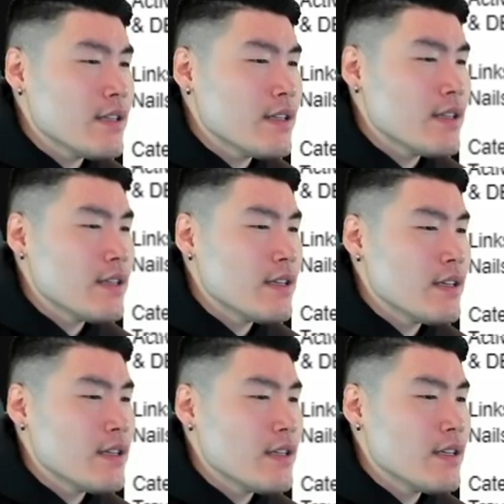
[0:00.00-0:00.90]

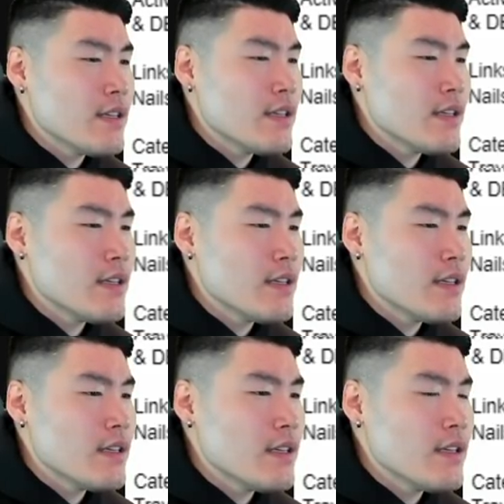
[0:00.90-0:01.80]

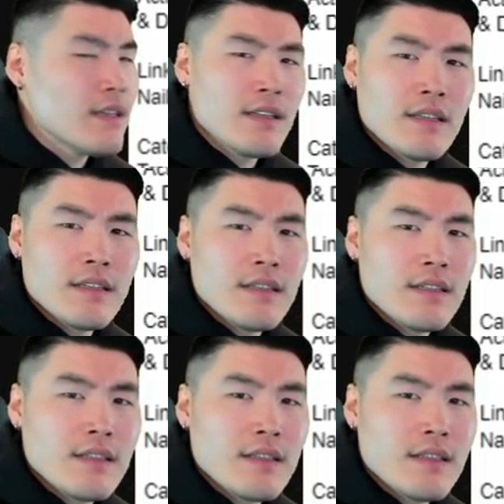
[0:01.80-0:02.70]

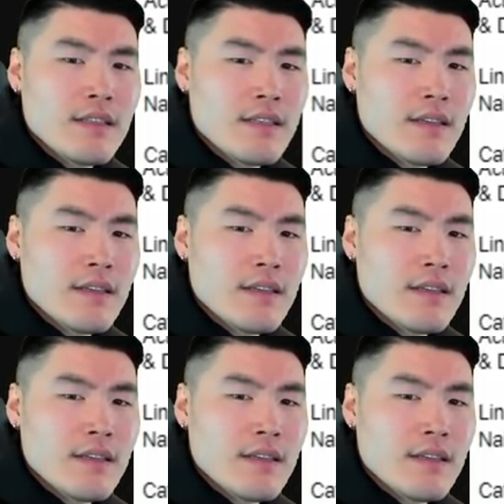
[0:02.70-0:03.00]
(silence)